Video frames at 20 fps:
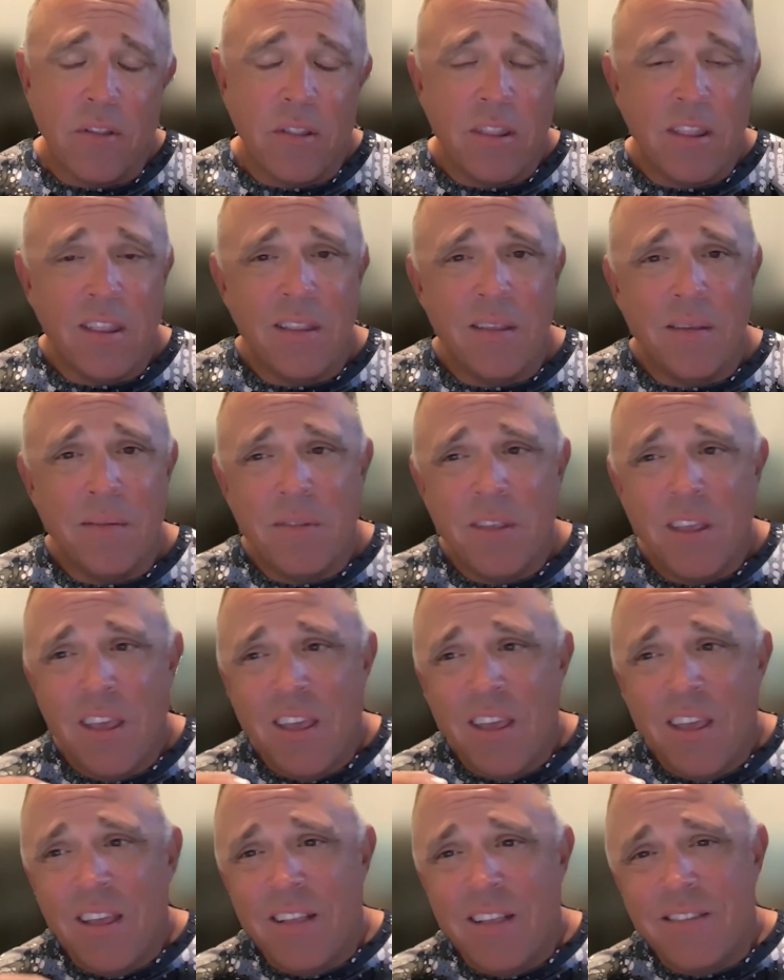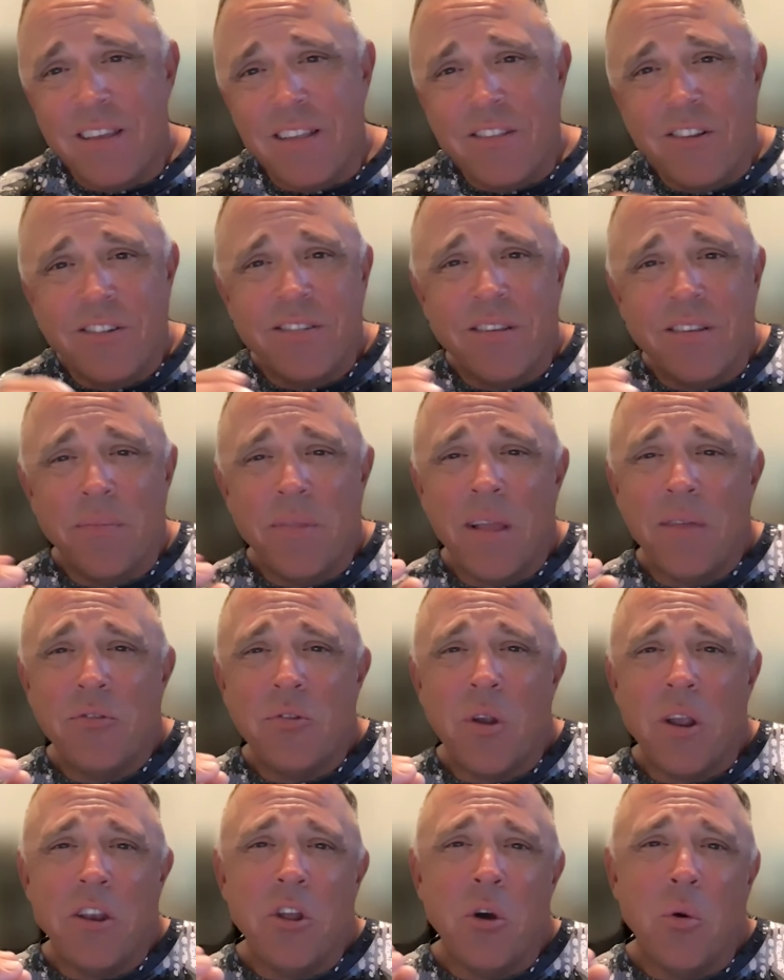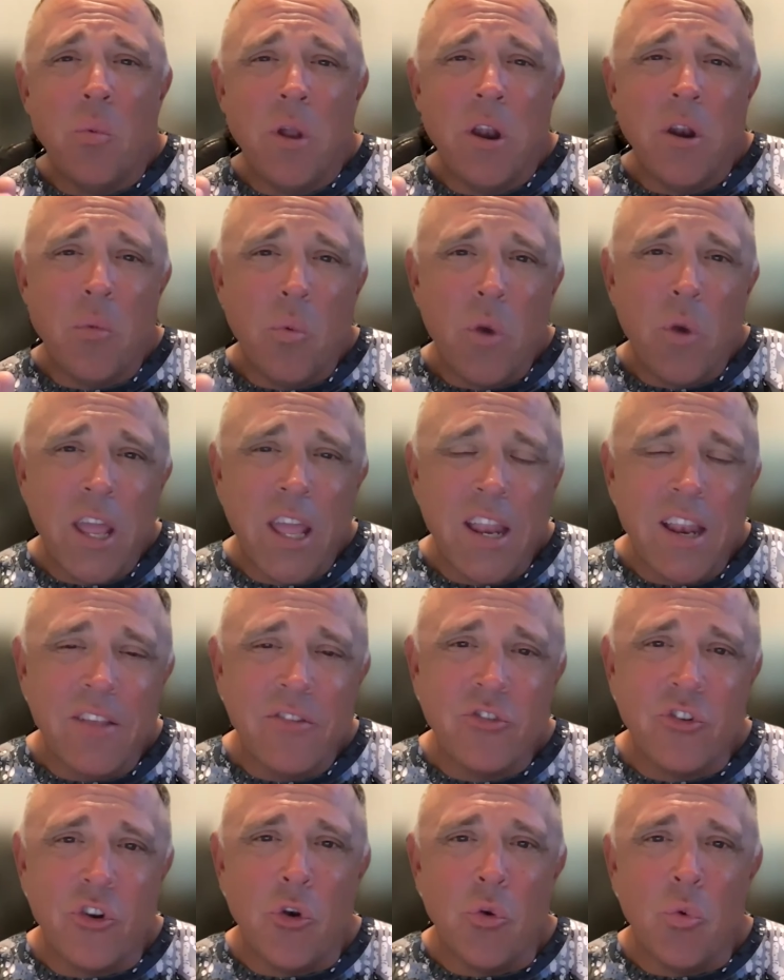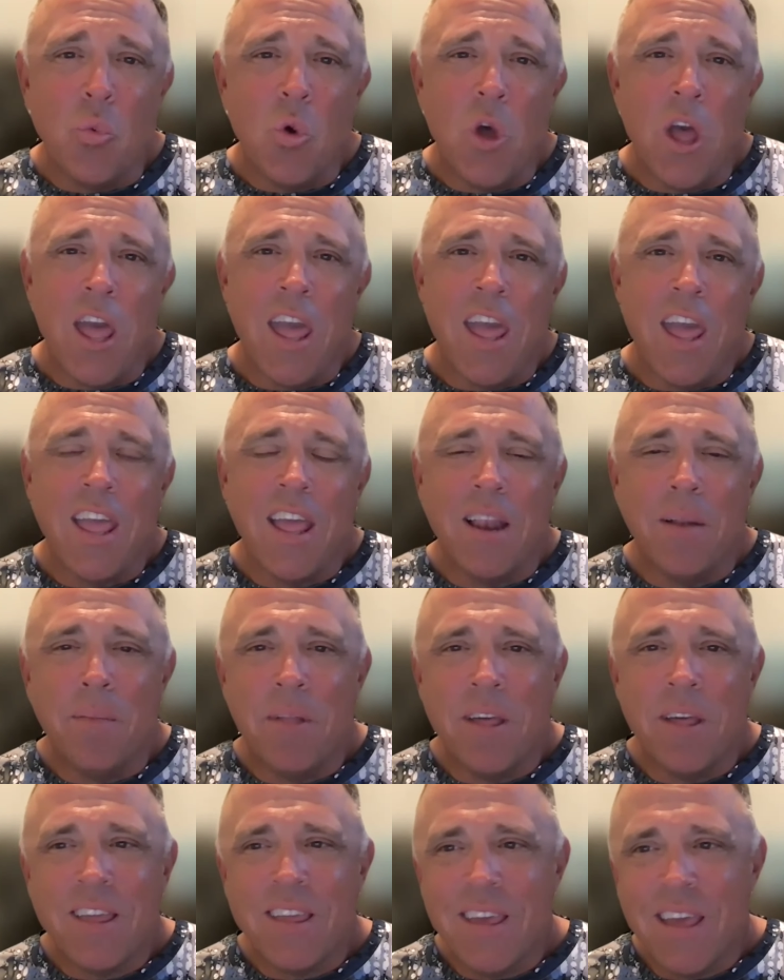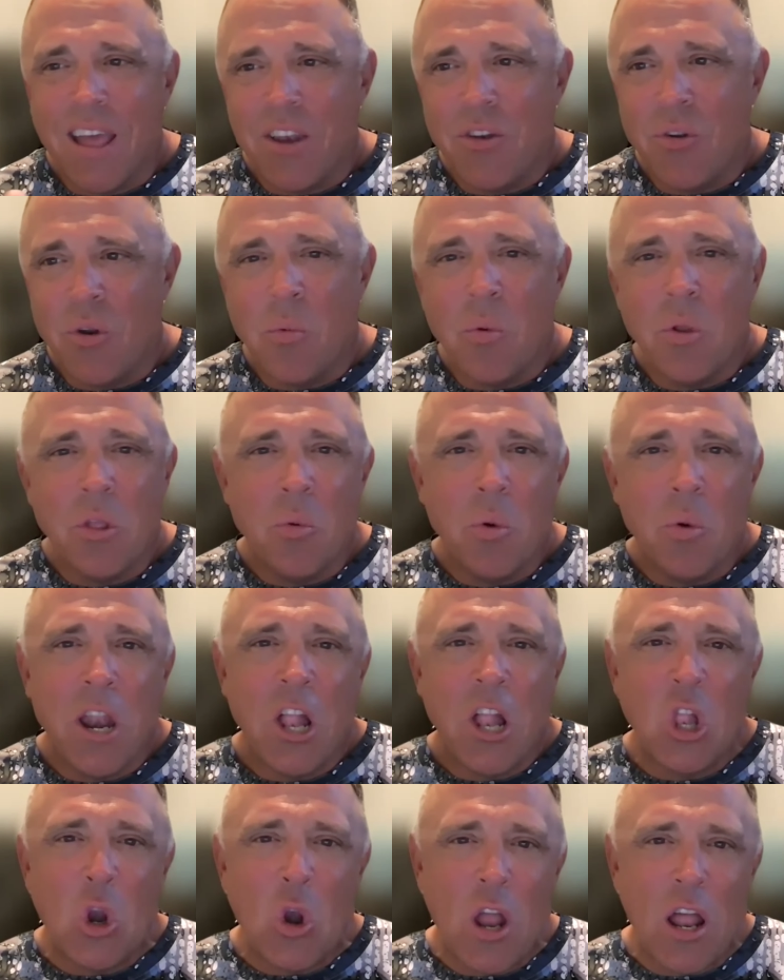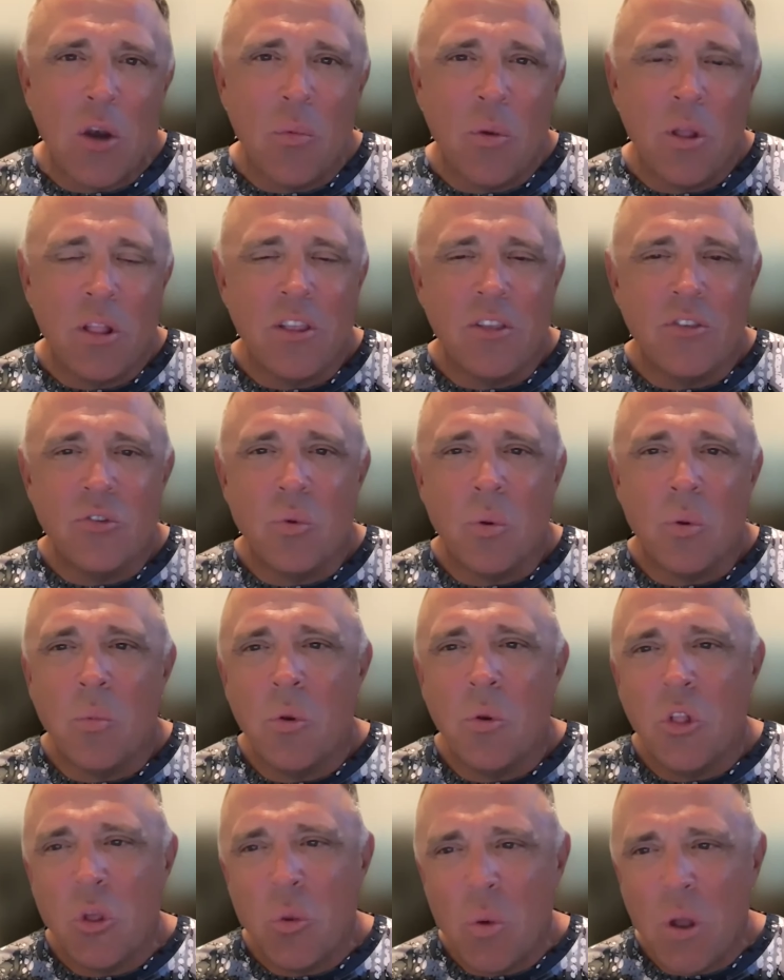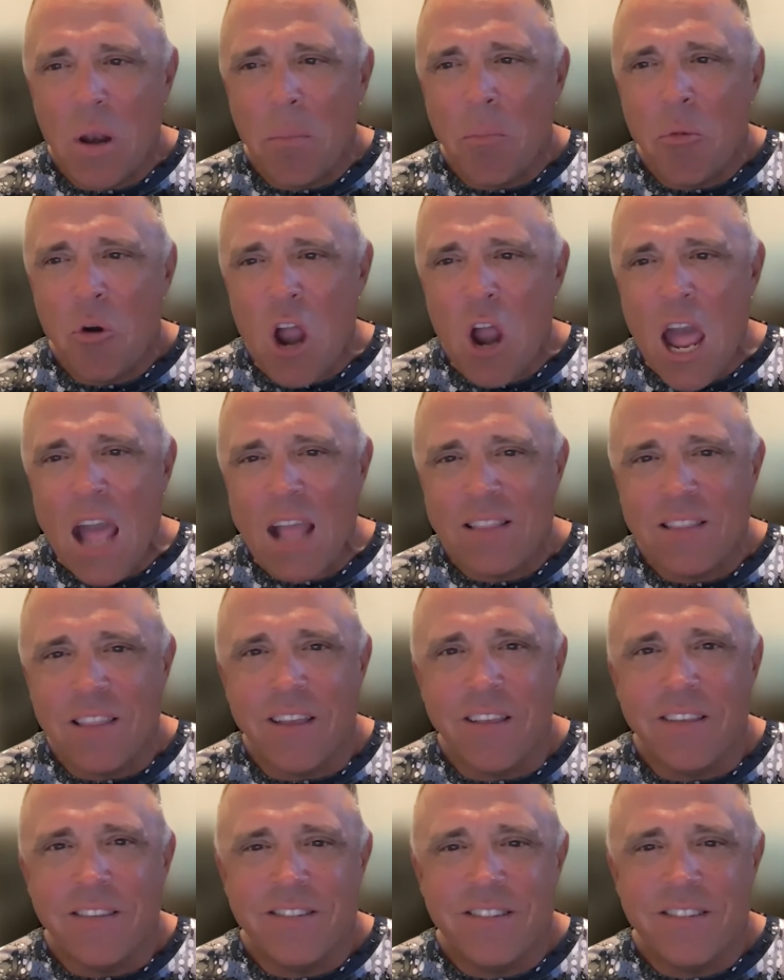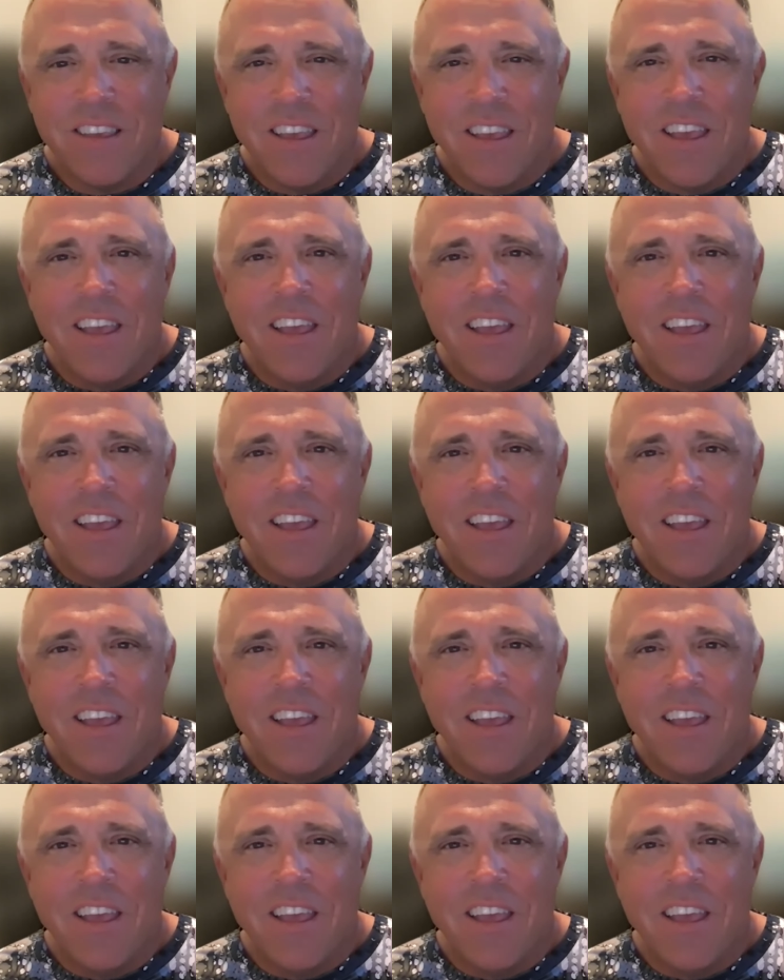And it's like there's sometimes where I don't want to rig it a certain way, and I'm like, do I really want to learn how to rig this? Do I really want to practice?